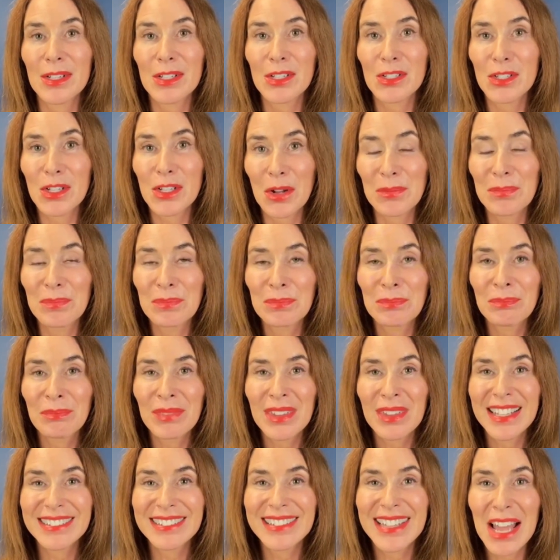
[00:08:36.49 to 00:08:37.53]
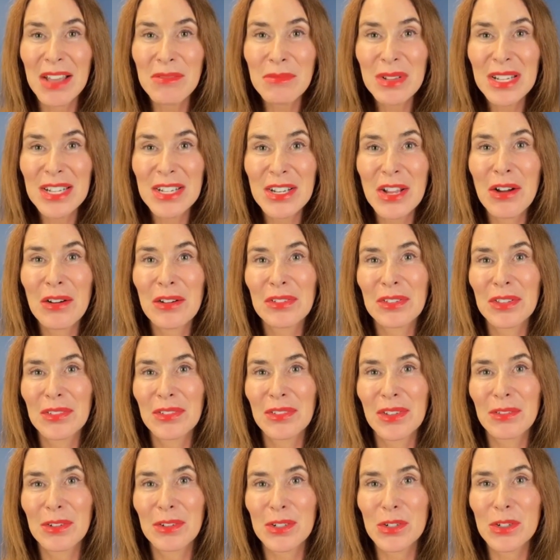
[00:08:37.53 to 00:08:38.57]
So let me know if you've
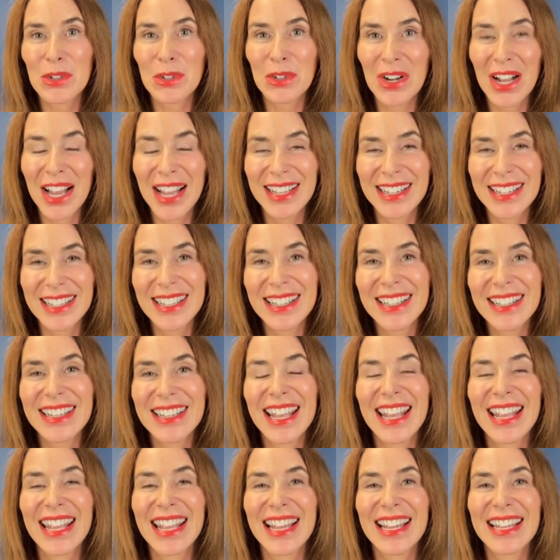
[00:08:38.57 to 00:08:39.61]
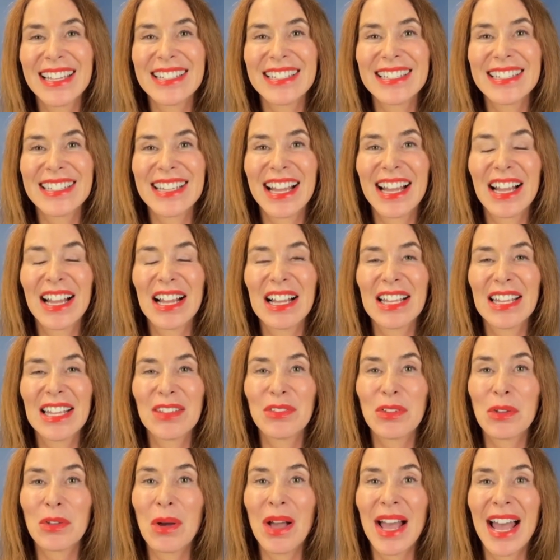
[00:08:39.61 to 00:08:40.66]
ever tried it, and uh,
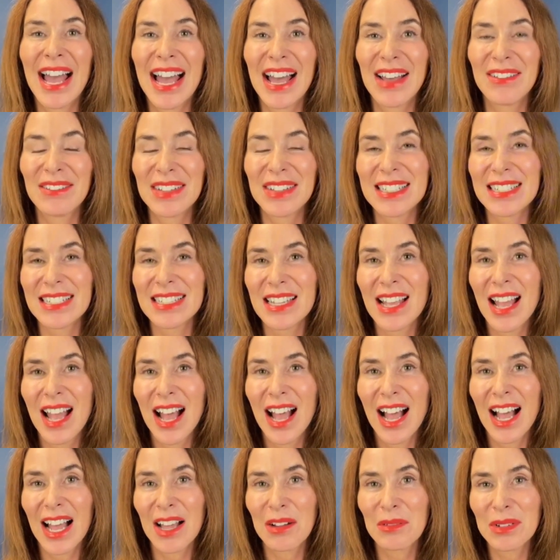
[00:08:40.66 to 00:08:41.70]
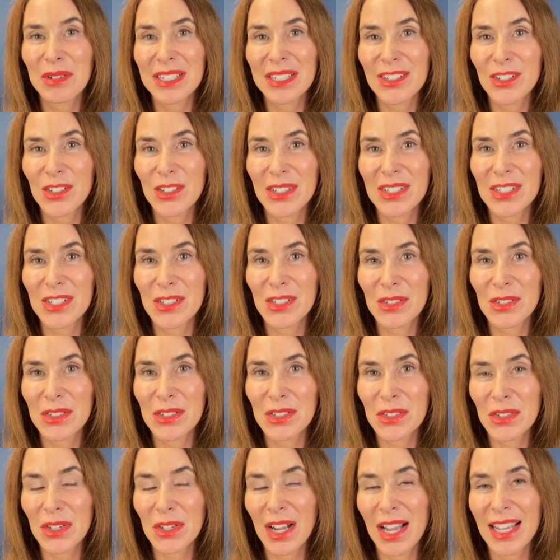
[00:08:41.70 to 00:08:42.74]
if you haven't, I would encourage you to
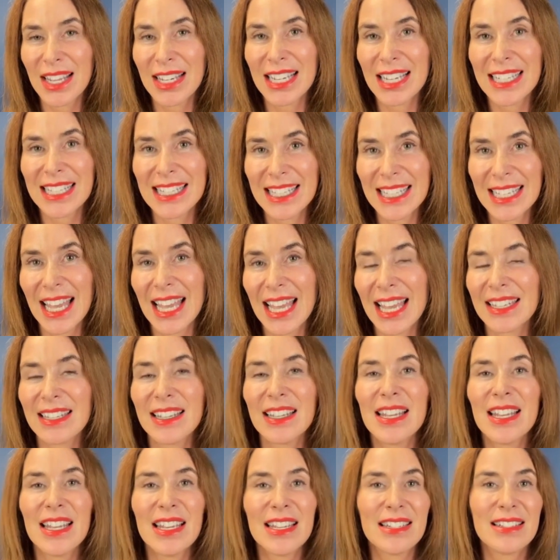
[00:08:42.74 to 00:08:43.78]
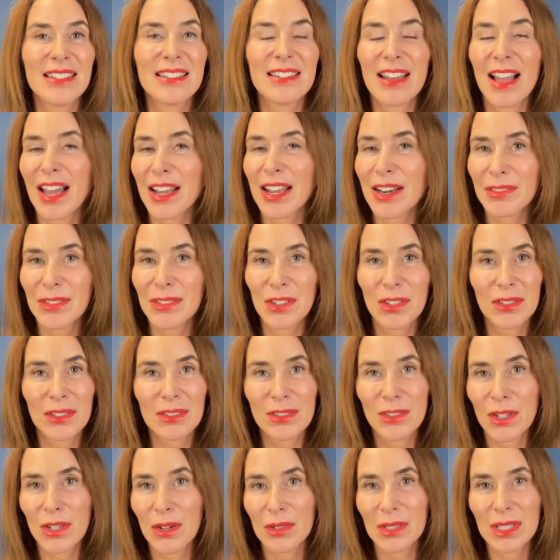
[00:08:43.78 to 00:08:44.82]
try it. Again, not if you're
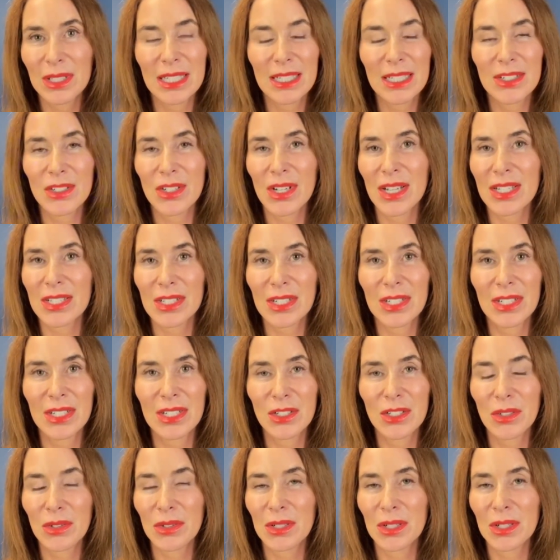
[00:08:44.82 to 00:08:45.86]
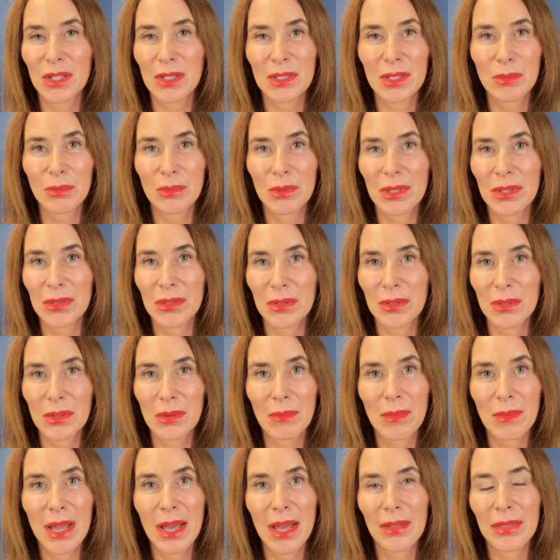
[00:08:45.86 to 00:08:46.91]
totally congested and you can only breathe through your
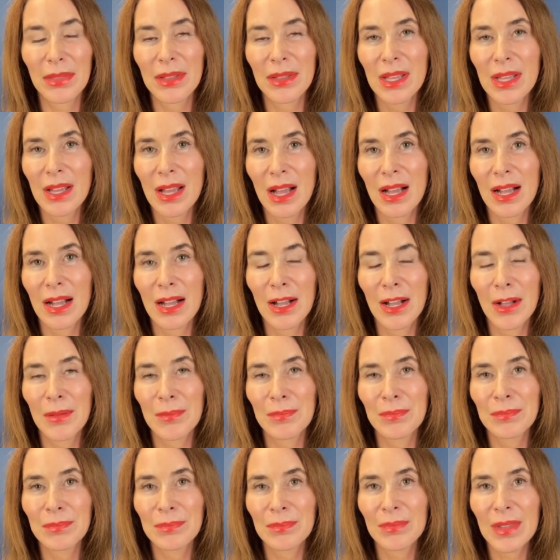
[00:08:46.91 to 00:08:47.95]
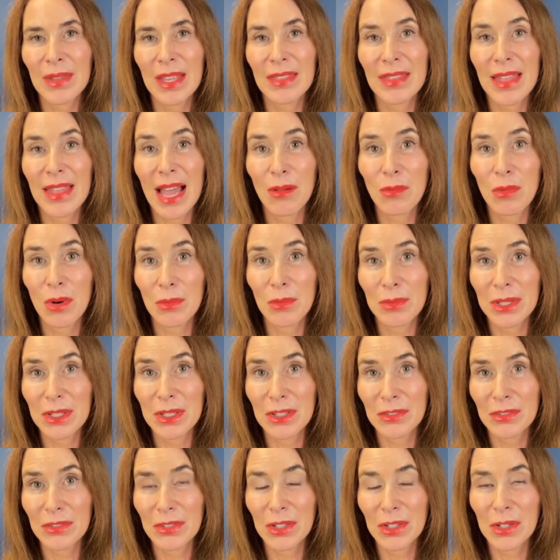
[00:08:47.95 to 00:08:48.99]
mouth. Um, that won't be
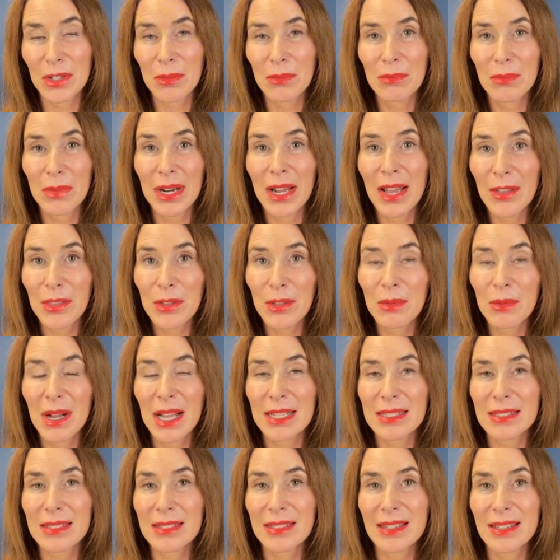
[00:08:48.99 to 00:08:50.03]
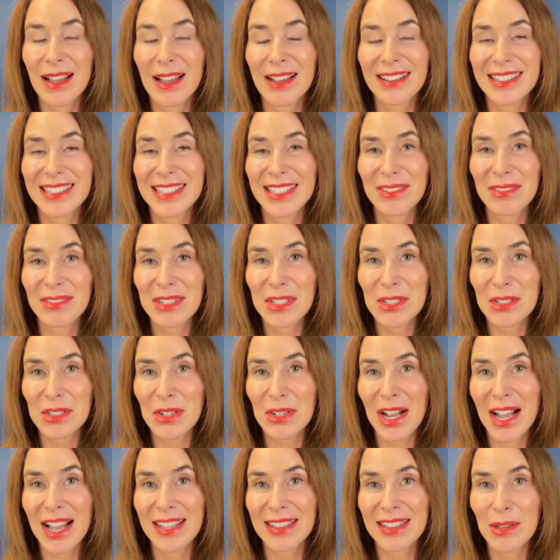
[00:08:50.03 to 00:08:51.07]
good for you. But otherwise, uh, give it a
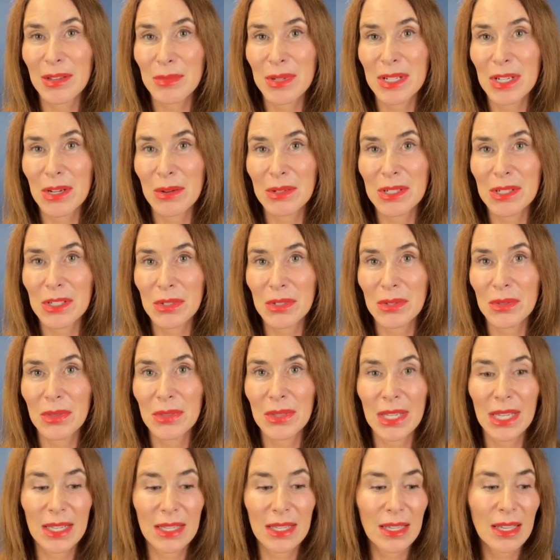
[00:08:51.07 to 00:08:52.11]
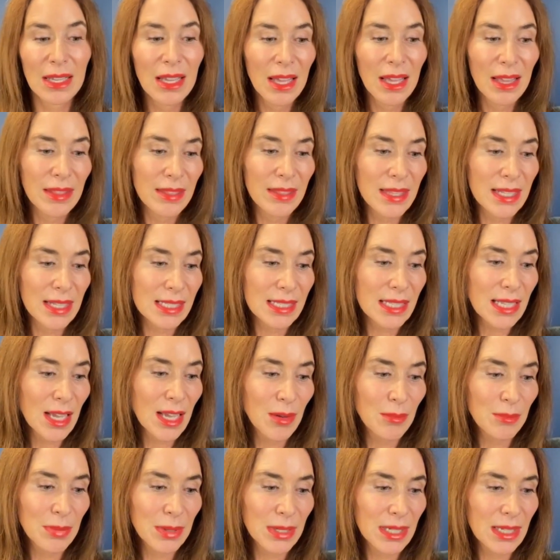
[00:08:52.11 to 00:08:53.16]
try. Let me know what you think. This
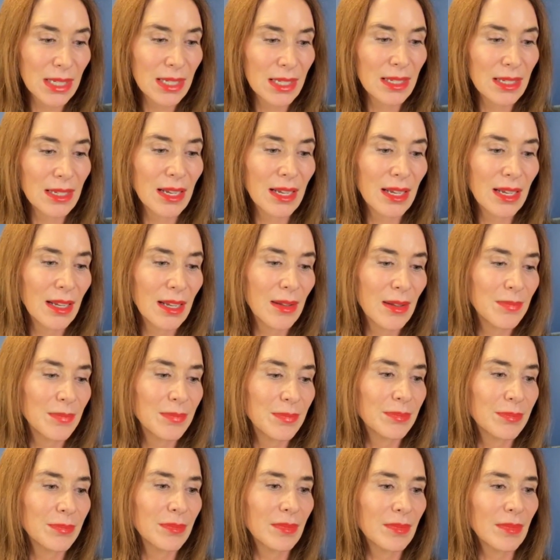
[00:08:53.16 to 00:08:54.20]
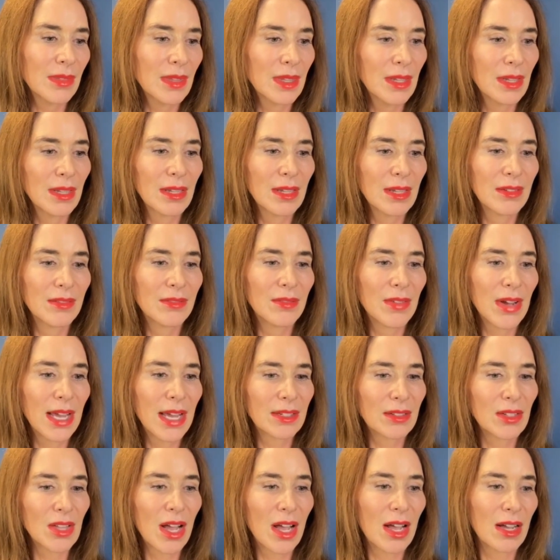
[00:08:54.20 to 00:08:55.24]
company, um,
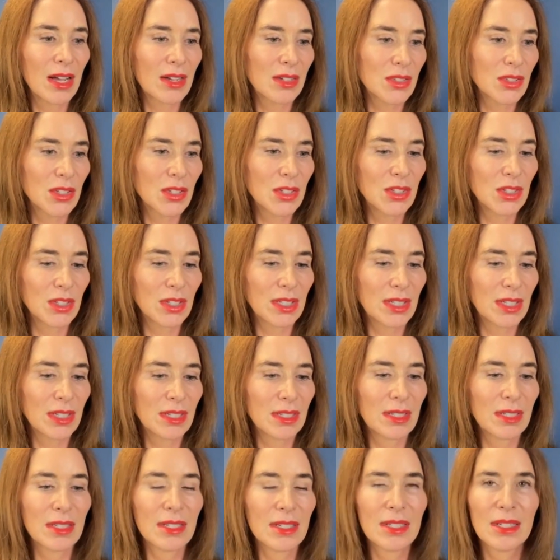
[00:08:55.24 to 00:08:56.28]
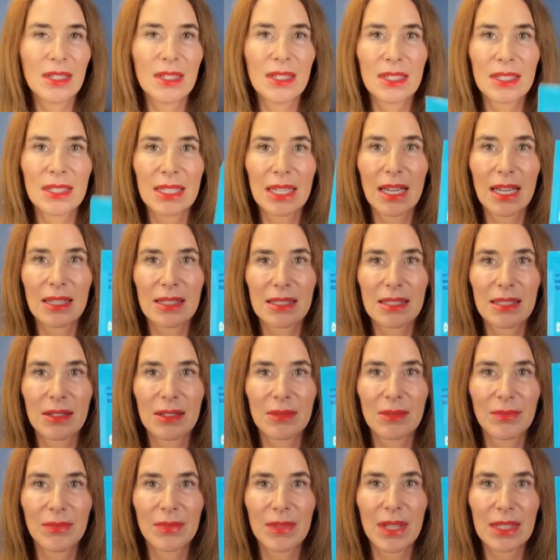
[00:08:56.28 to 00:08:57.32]
Vital Oxygen, yeah, so
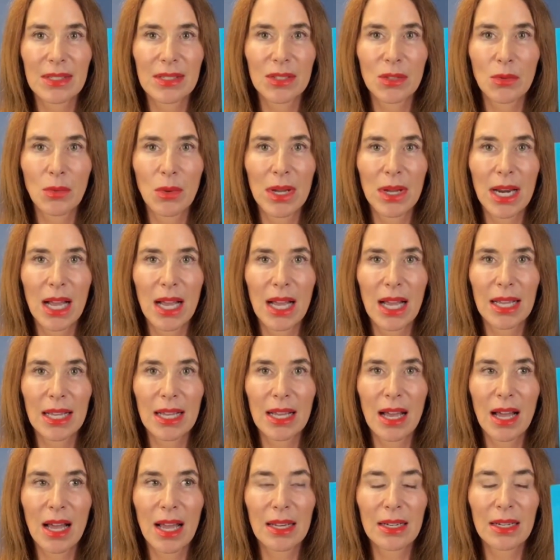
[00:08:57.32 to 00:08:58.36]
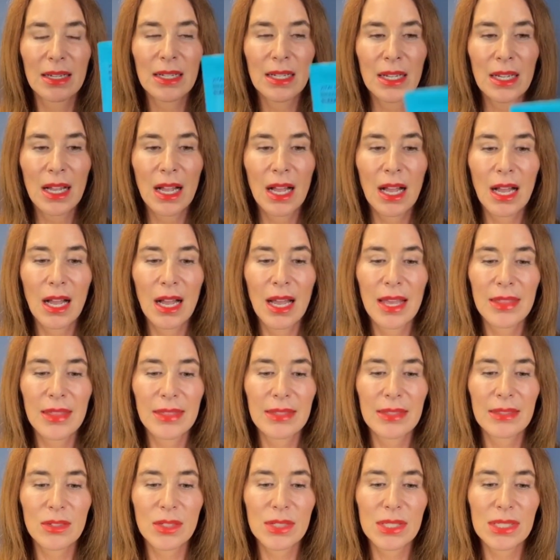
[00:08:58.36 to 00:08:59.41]
that's the one I got. Uh, I
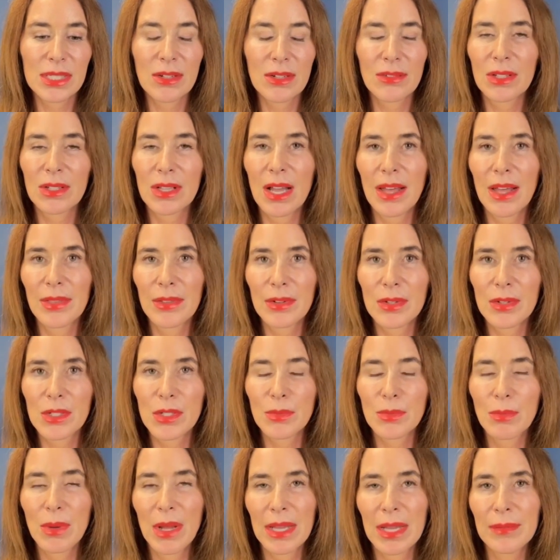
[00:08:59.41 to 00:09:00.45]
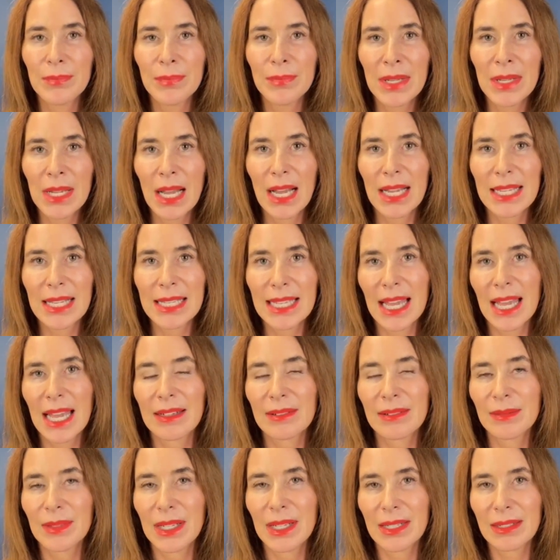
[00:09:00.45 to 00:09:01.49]
think there are several others, but
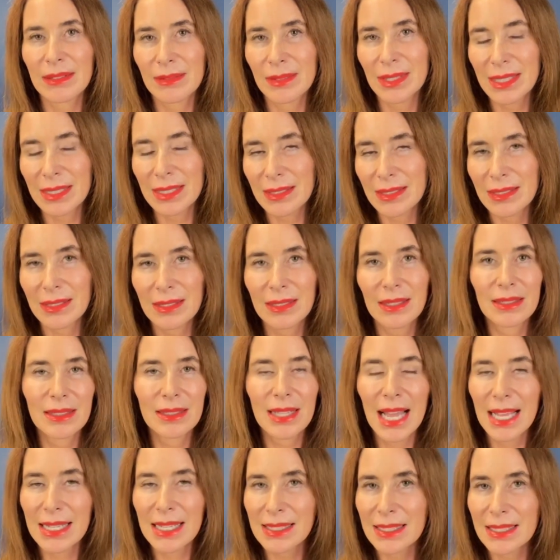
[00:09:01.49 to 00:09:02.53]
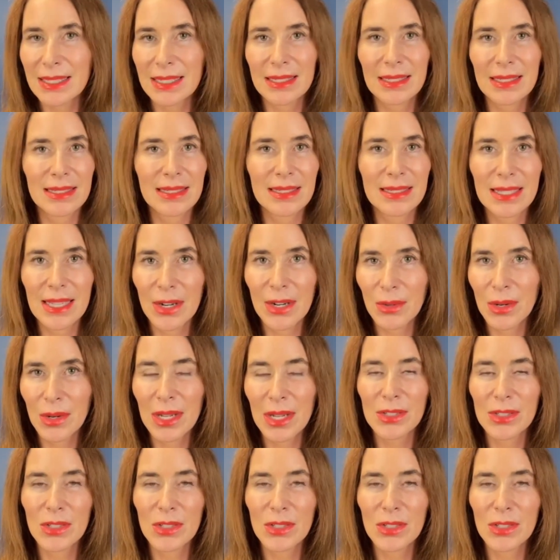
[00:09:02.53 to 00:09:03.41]
again, it, it's elastic, etc.